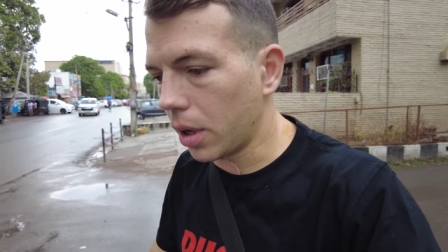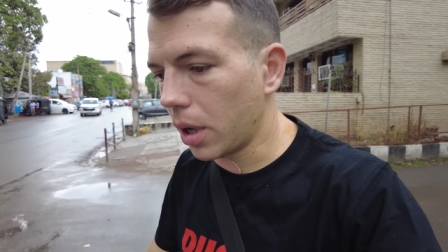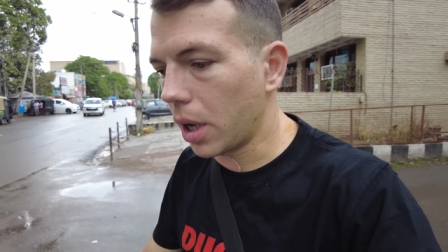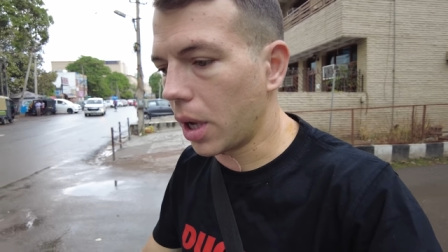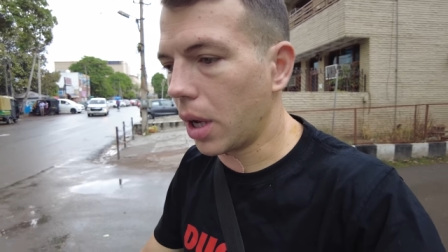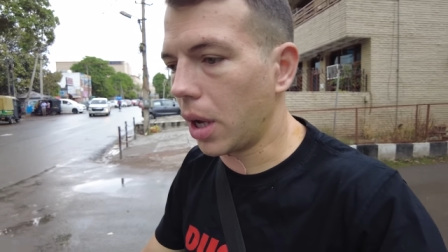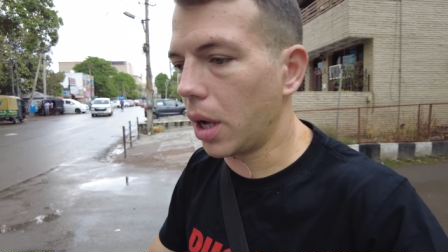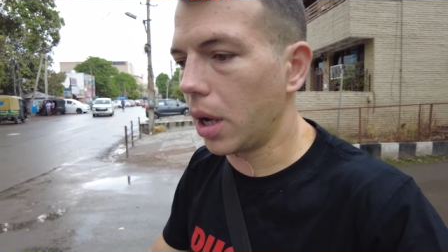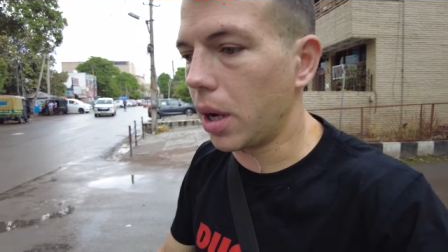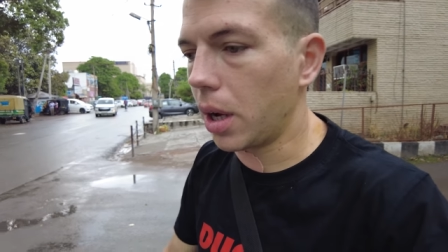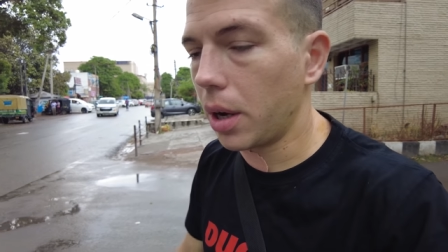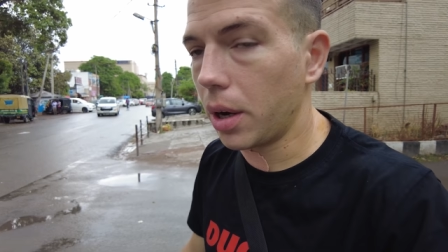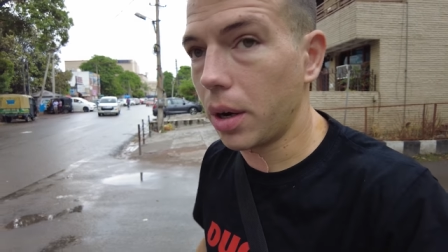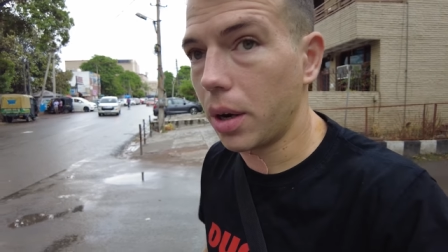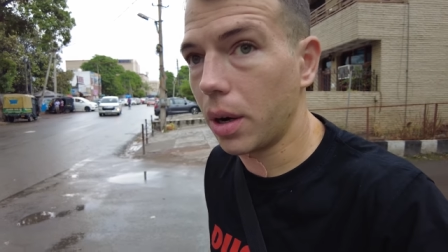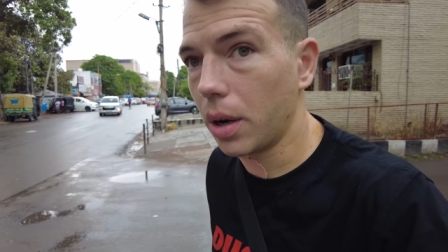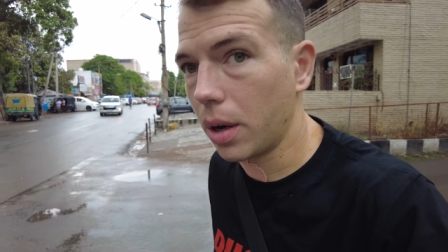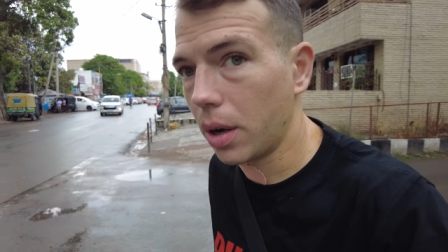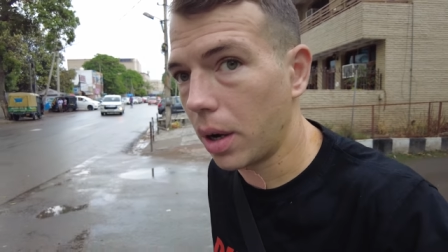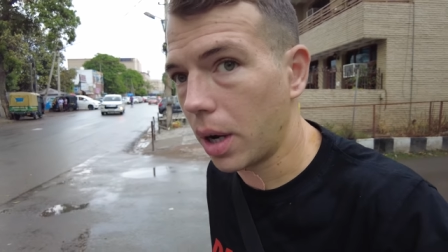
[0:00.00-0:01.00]
Uh,
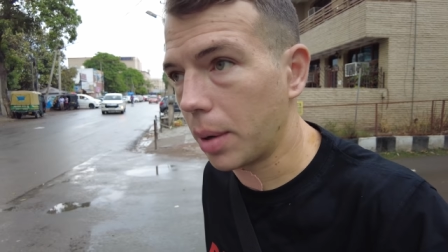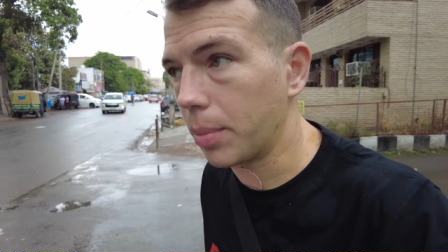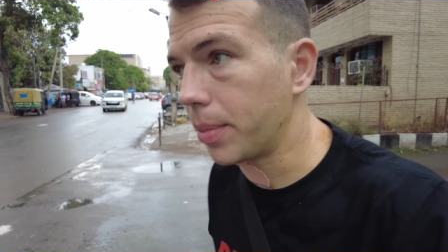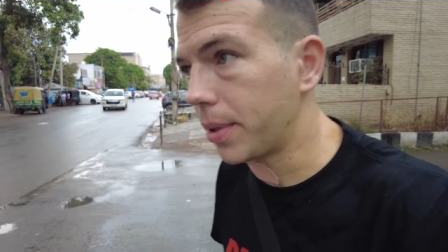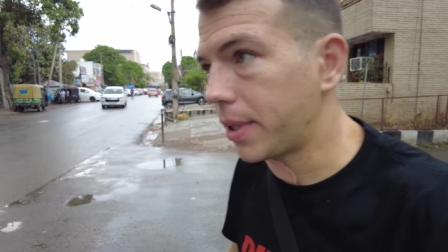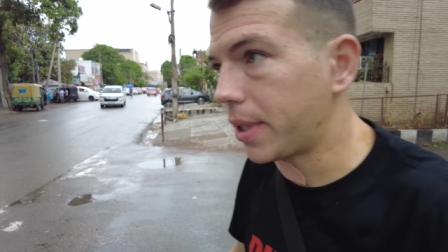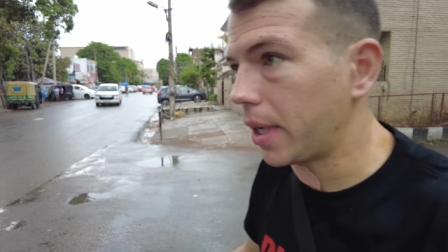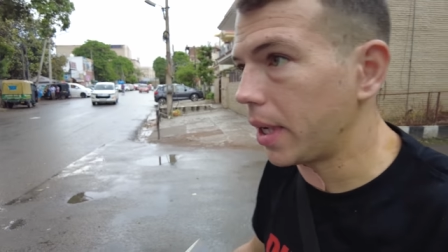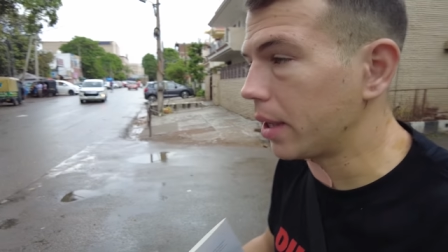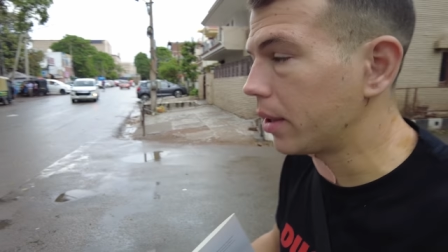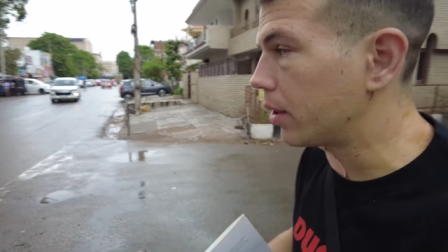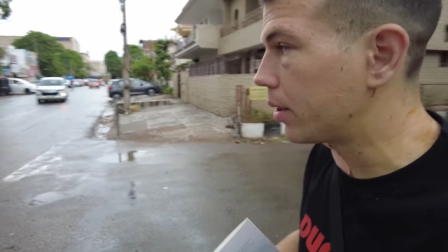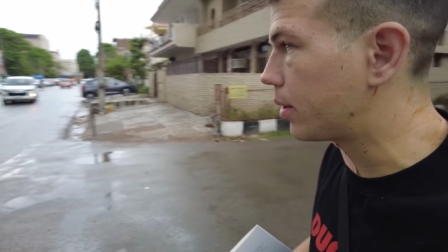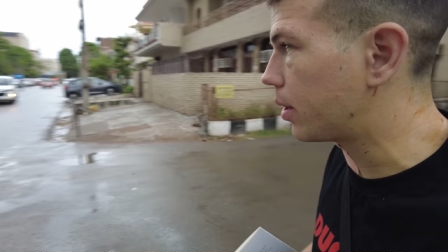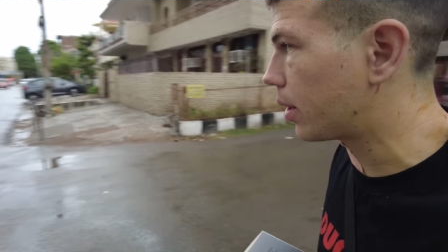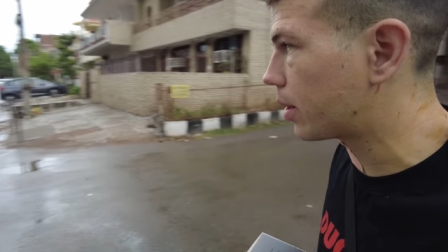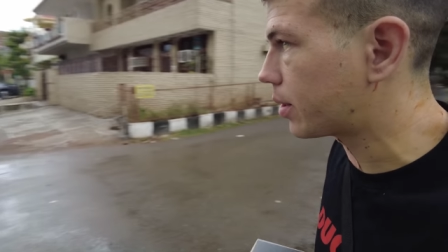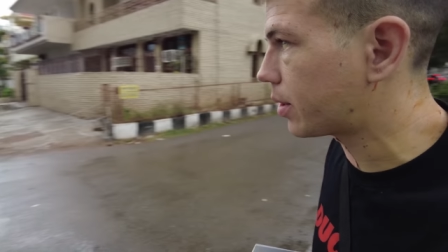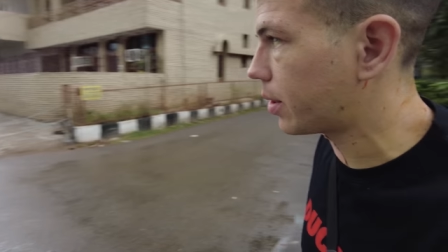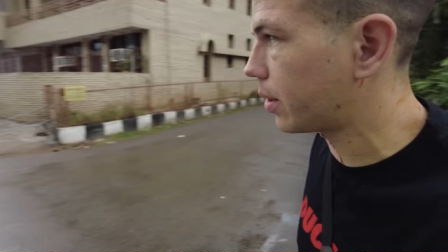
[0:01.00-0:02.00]
I'm seeing the
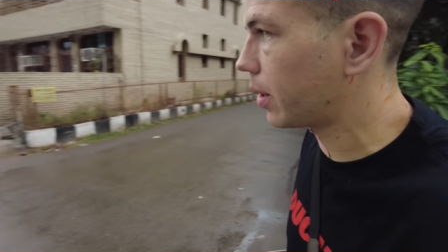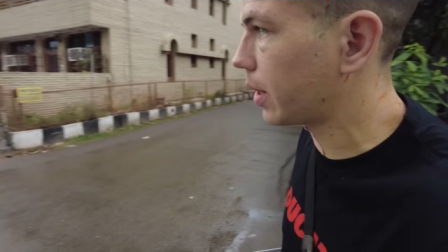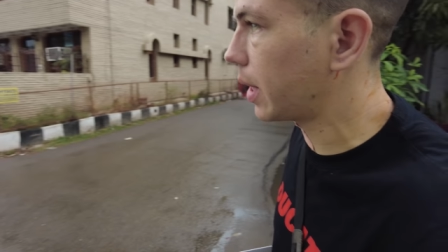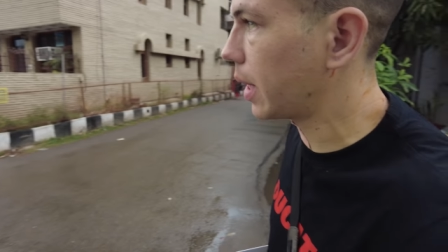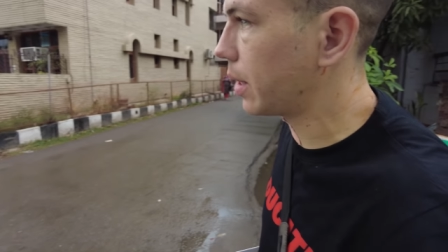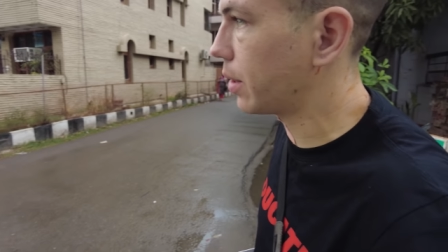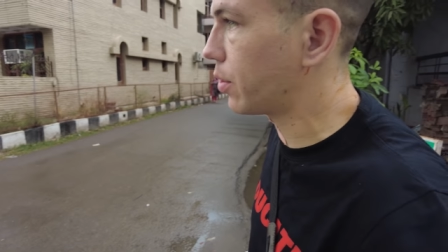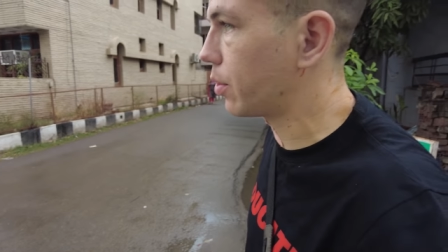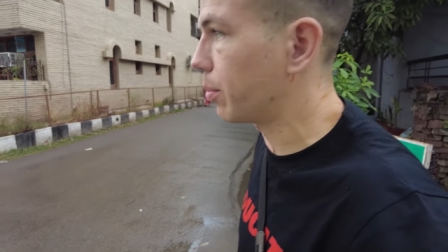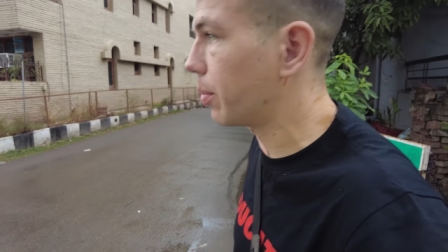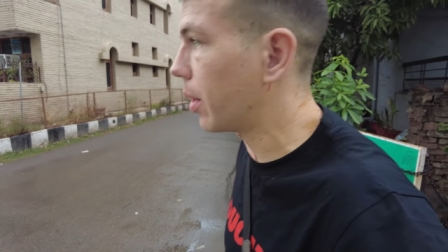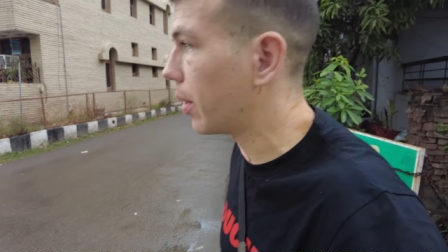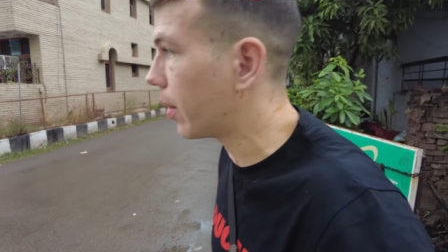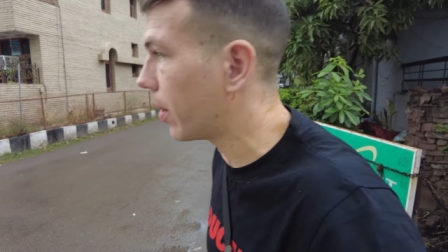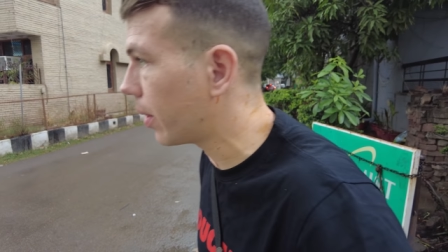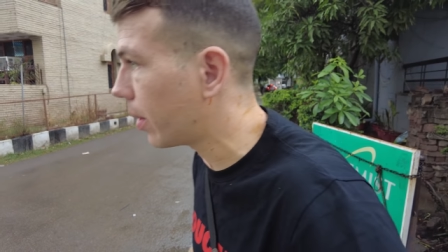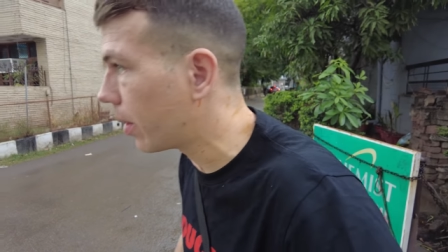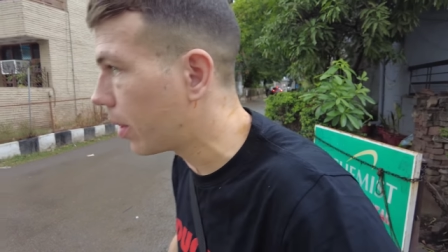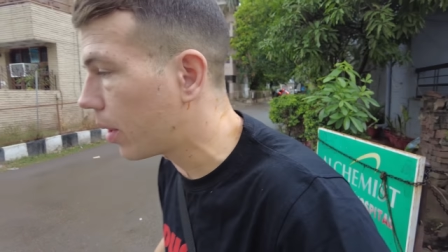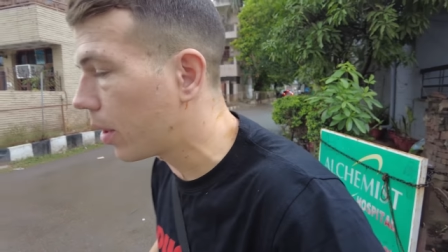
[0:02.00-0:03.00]
doctor again
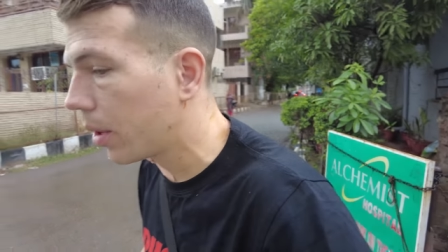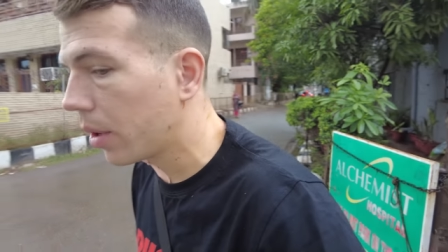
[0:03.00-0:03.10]
tomorrow.